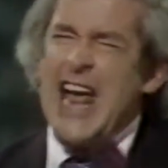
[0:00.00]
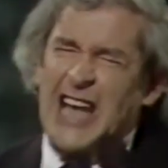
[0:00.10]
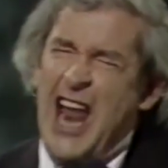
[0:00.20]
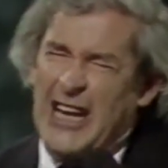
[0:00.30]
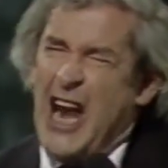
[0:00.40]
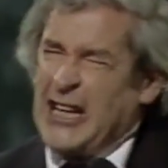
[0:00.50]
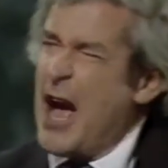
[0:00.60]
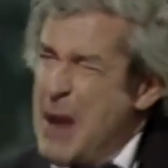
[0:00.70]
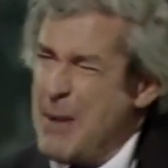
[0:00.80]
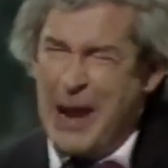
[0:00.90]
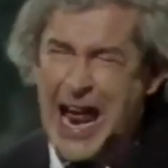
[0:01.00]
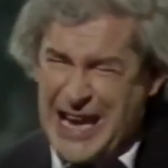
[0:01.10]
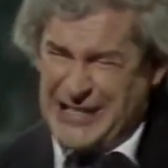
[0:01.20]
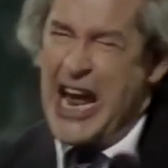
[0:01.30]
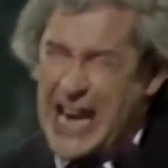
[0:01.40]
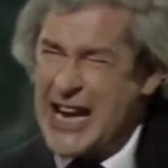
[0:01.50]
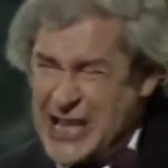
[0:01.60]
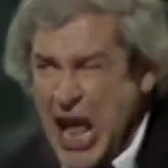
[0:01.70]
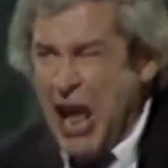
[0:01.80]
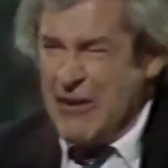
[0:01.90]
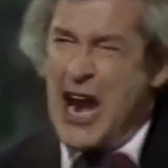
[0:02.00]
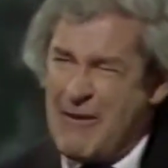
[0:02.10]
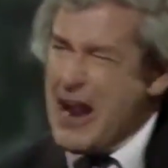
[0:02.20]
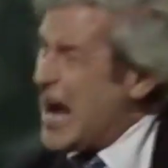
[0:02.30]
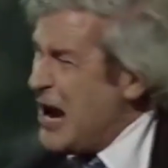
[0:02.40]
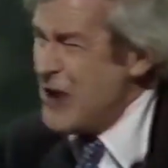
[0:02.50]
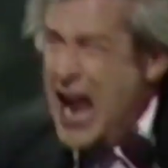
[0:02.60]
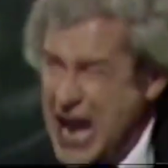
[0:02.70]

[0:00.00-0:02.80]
said I got a couple of bloody tickets for the radio.